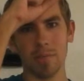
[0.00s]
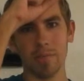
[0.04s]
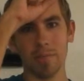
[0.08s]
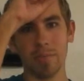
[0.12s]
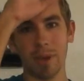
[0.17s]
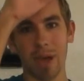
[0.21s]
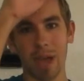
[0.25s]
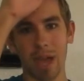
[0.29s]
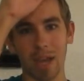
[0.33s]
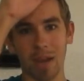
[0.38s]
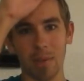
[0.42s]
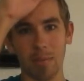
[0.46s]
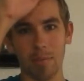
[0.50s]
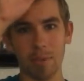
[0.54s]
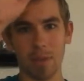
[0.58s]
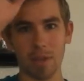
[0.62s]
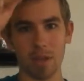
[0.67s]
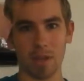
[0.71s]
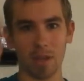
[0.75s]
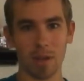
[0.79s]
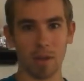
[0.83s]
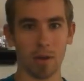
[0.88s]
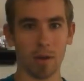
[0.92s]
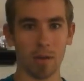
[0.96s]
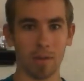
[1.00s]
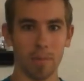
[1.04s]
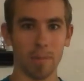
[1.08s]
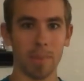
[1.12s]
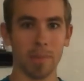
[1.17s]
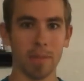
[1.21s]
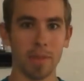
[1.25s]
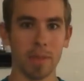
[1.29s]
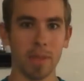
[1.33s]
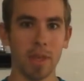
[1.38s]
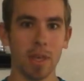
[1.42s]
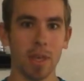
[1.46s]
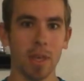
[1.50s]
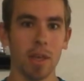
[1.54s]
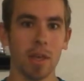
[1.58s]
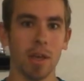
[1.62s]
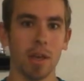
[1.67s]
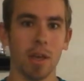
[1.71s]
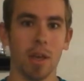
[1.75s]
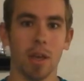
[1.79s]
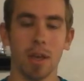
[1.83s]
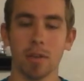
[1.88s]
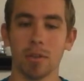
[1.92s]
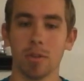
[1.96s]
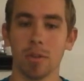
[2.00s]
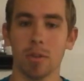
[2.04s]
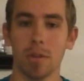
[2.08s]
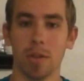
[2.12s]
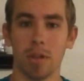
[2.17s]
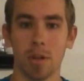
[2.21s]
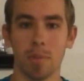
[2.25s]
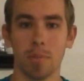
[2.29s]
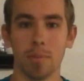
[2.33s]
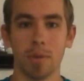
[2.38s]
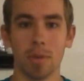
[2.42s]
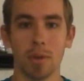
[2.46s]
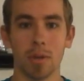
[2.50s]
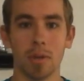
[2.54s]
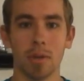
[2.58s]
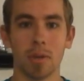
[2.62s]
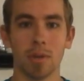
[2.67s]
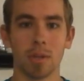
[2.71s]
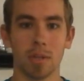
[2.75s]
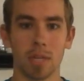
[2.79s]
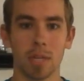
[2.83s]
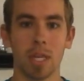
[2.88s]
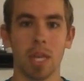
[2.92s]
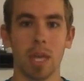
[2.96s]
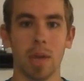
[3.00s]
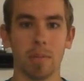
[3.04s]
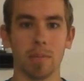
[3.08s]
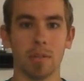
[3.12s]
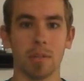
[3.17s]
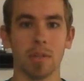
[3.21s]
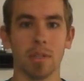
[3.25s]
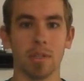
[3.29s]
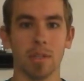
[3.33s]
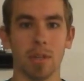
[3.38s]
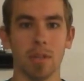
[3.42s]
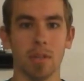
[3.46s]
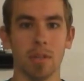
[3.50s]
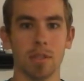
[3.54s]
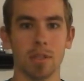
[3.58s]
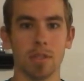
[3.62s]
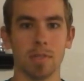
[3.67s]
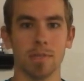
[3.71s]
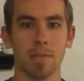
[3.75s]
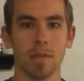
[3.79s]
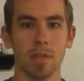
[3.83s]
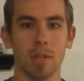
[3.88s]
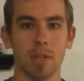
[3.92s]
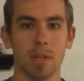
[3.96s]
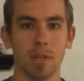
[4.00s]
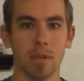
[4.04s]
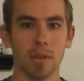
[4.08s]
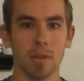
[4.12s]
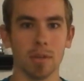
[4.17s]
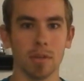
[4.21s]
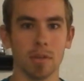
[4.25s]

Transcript: Might have been. I'll try not to put captions in this video,